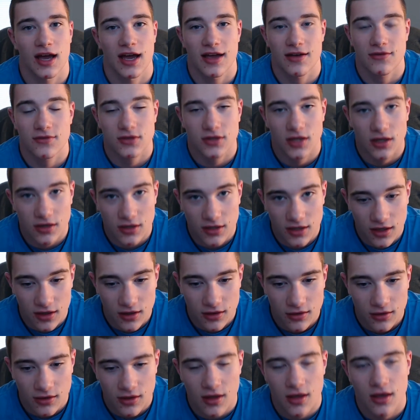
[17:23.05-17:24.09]
I haven't done it
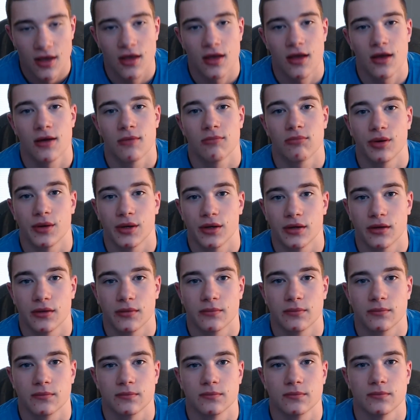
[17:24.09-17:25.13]
yet,
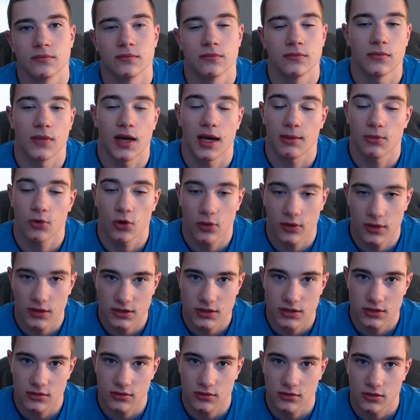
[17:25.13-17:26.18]
but I'm going
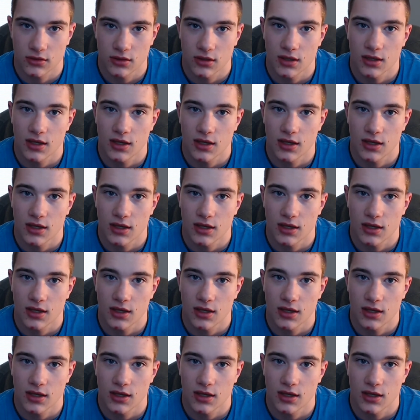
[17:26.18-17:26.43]
to.